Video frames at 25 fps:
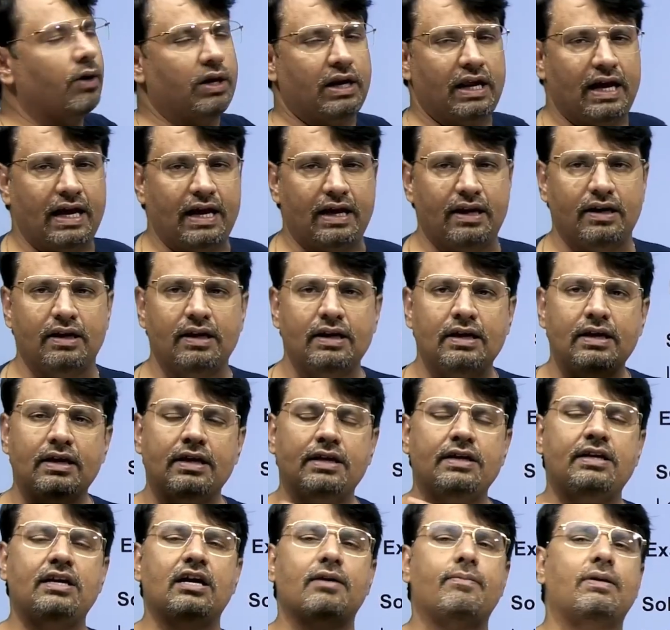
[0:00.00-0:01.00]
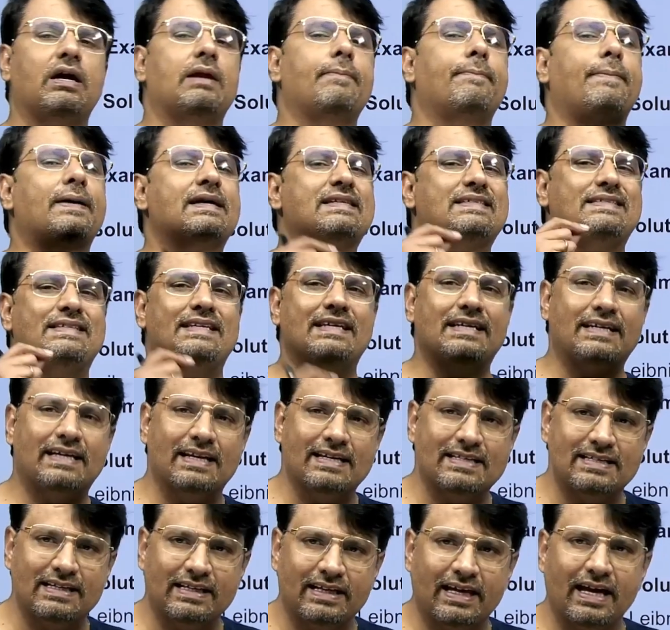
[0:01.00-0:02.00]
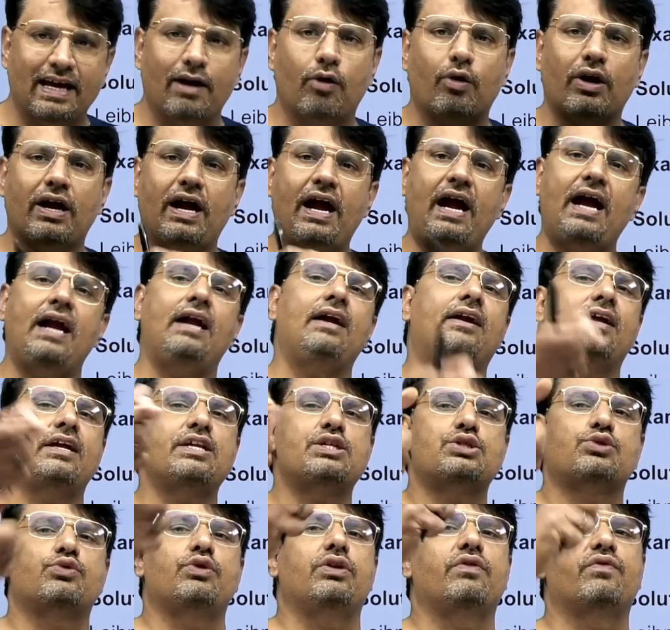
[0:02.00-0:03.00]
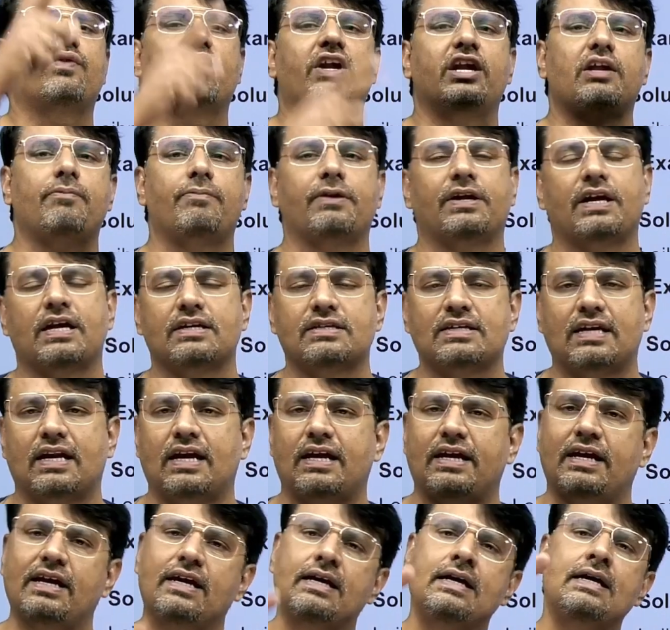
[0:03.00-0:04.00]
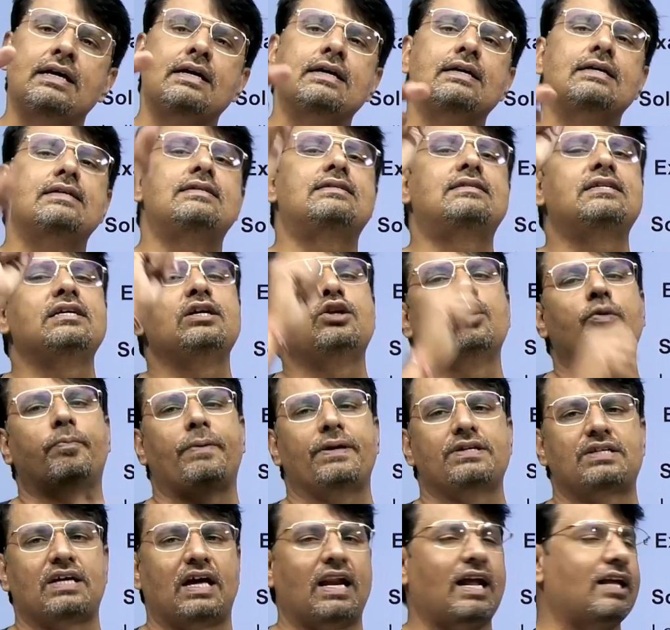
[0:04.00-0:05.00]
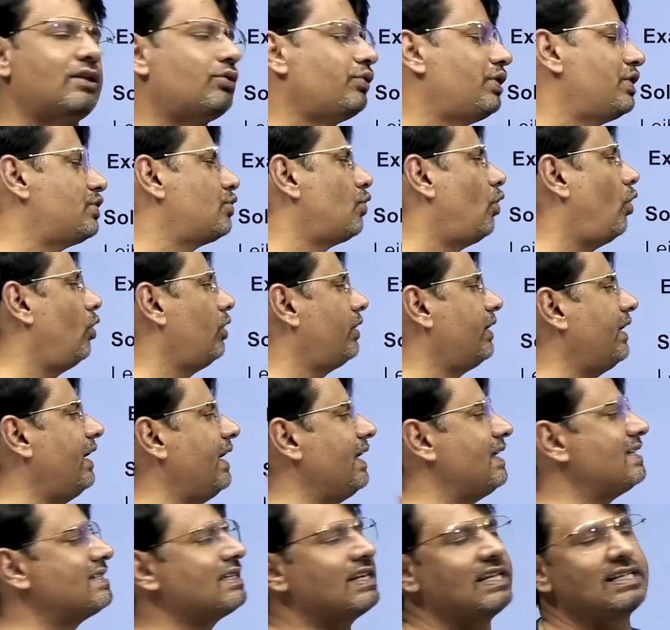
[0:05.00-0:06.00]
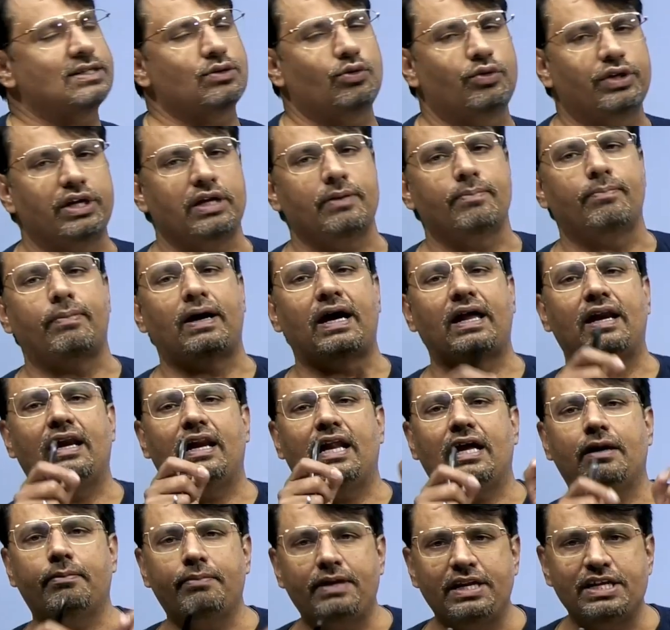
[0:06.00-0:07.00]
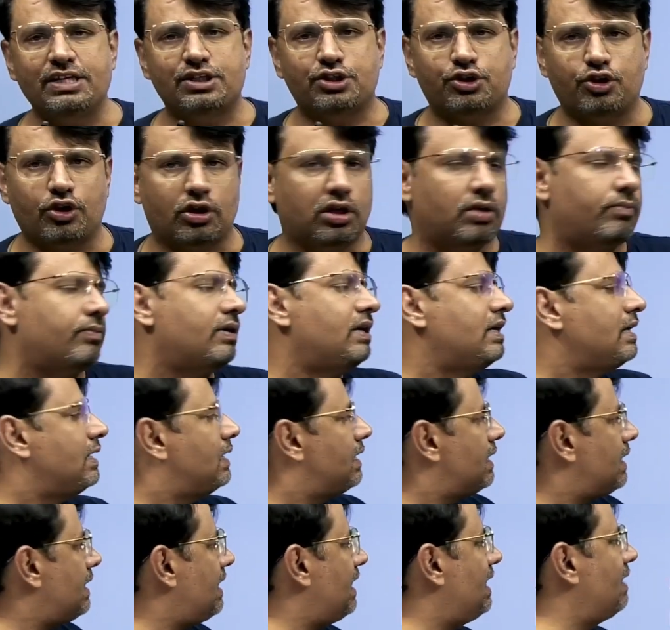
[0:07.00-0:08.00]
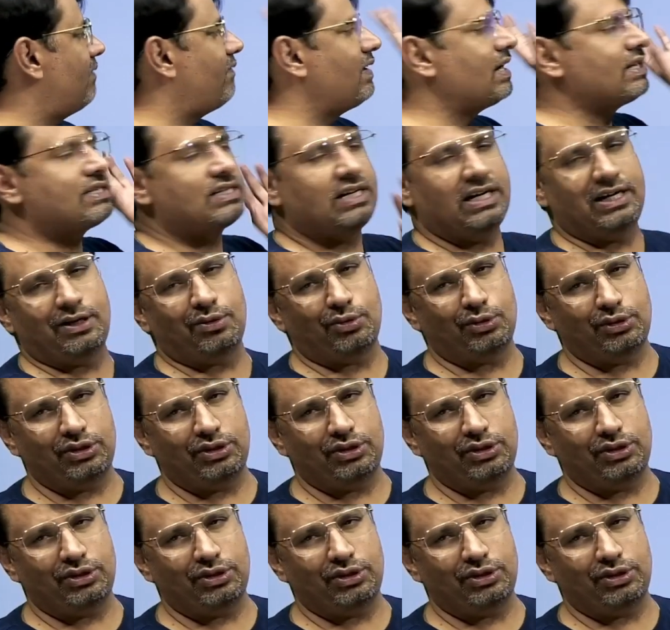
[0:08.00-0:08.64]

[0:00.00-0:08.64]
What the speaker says: is 1 upon n, it is decreasing, and in limit n tends to infinity, it will be 0, right? So, by the Leibniz theorem, this alternating series will be convergent.